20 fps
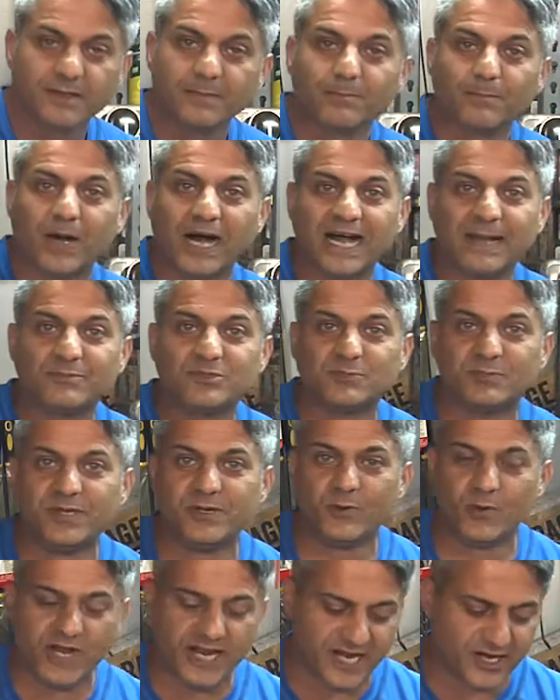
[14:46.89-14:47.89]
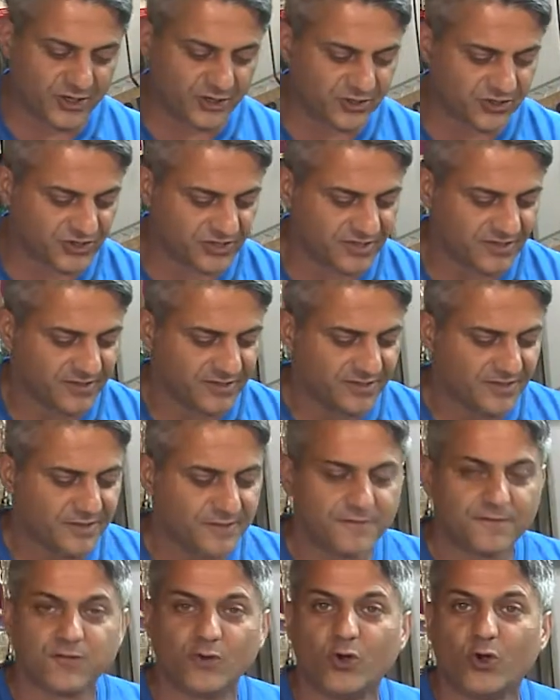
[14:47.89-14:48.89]
Bob's Bewares,
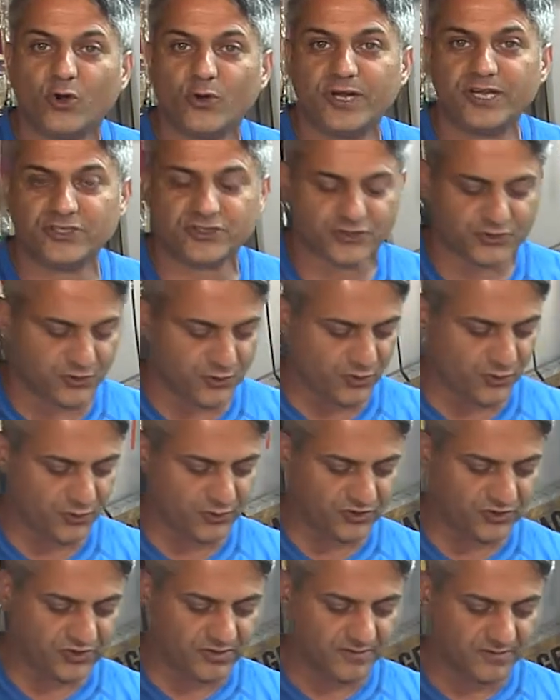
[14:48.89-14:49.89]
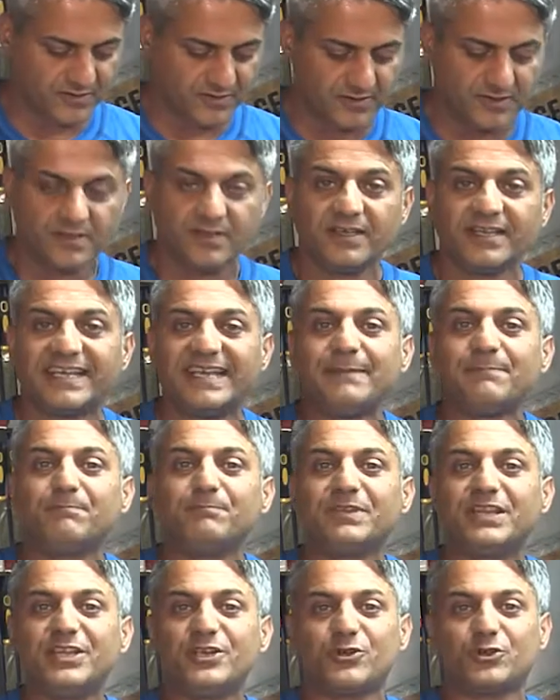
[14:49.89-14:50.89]
flooring screws. Keep
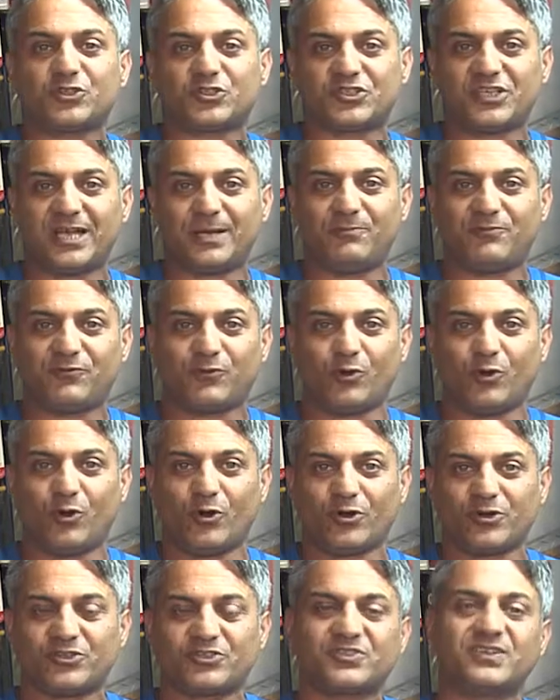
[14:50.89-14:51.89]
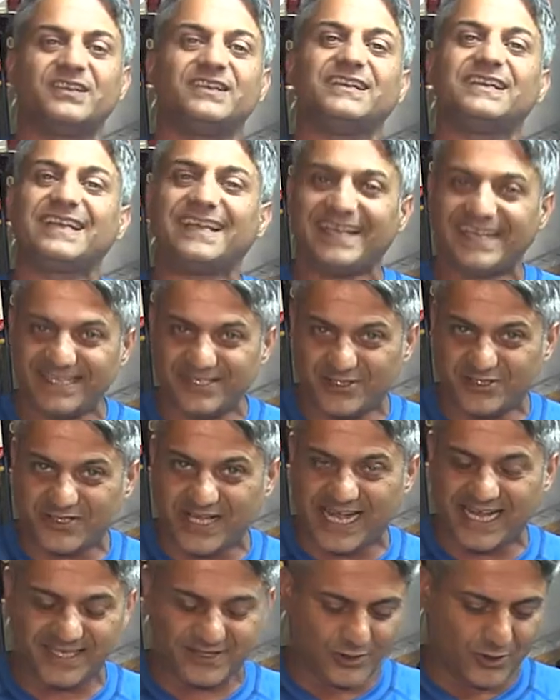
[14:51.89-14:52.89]
them to your subfloors
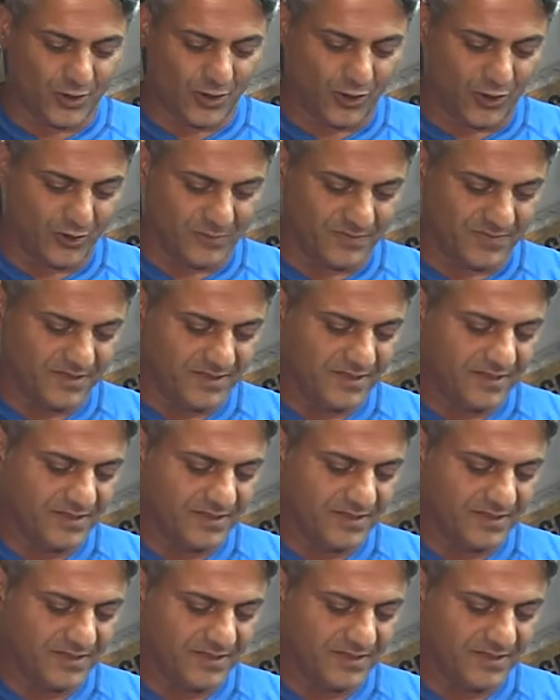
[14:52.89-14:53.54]
inside the home.